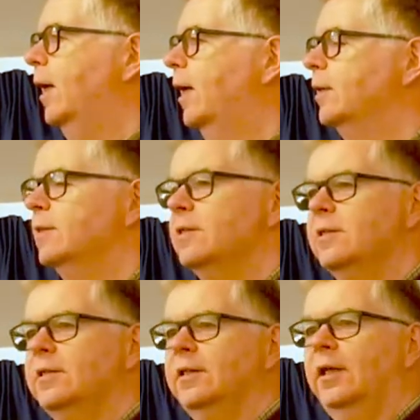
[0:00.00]
And
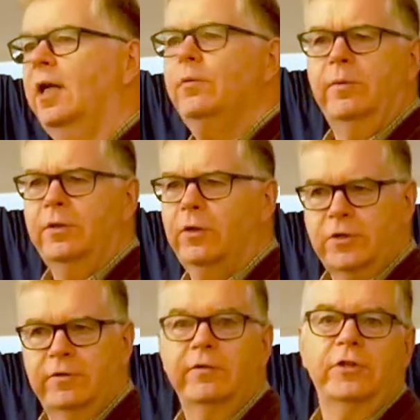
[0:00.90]
I work with
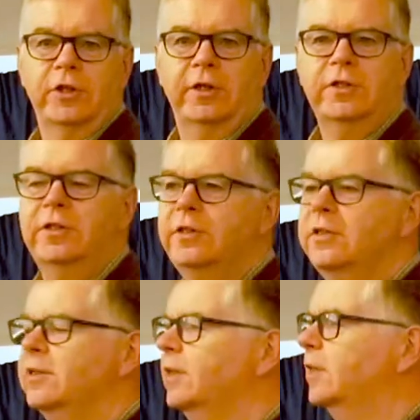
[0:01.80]
lots of different
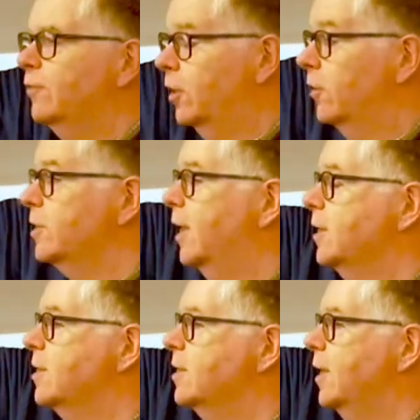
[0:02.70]
churches in different
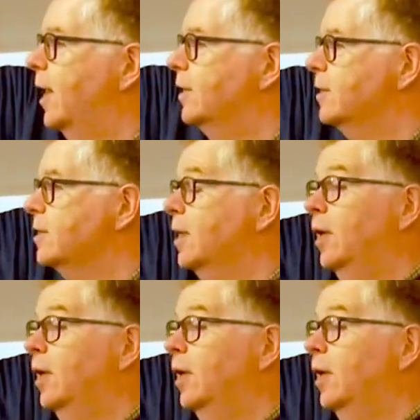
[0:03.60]
contexts, and